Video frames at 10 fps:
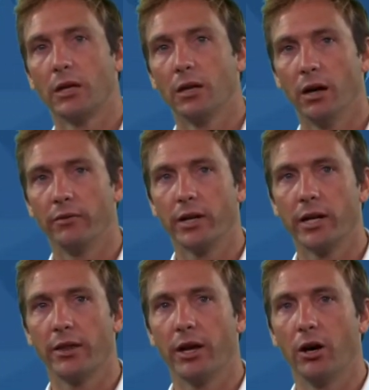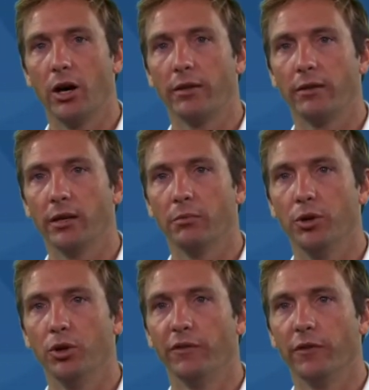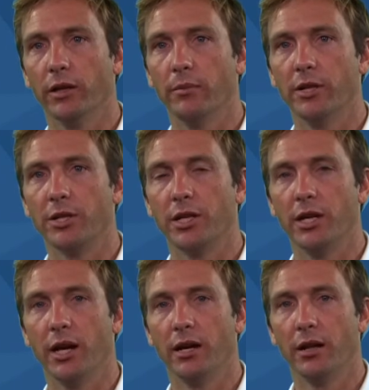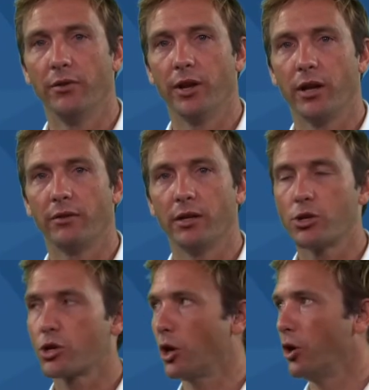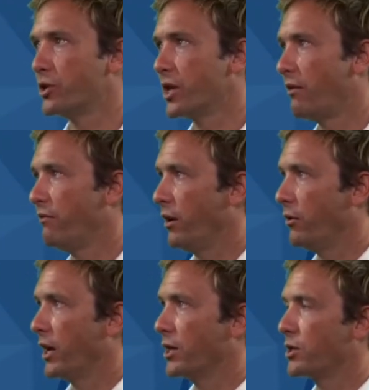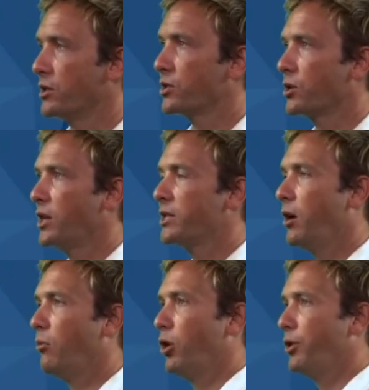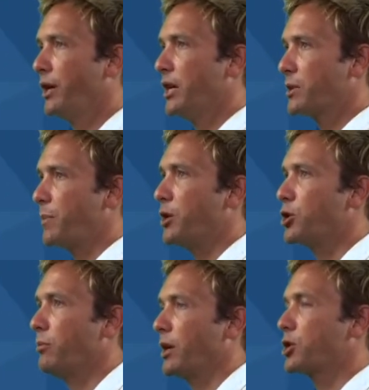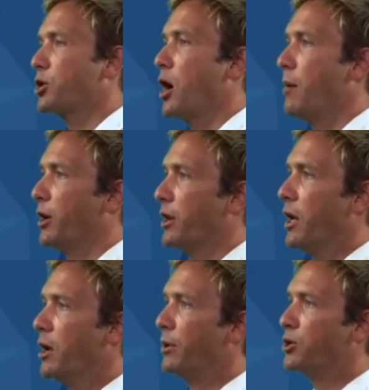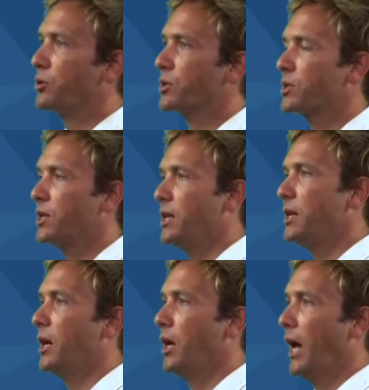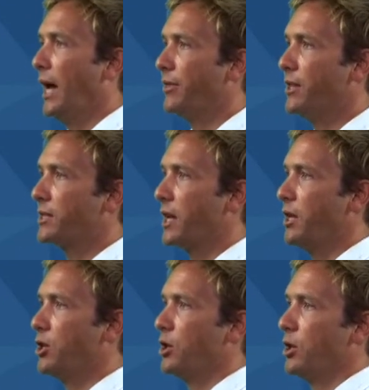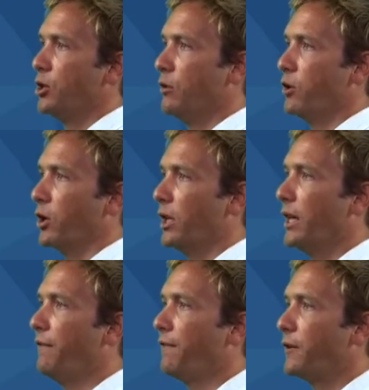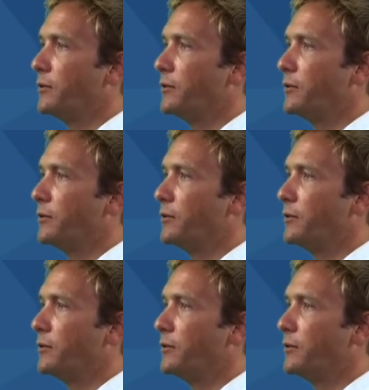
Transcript: I've got another, I think, beautiful image here that I think shows that variation in size. Now, I won't spend too much time on it, but you can see at this end, you've got a leaf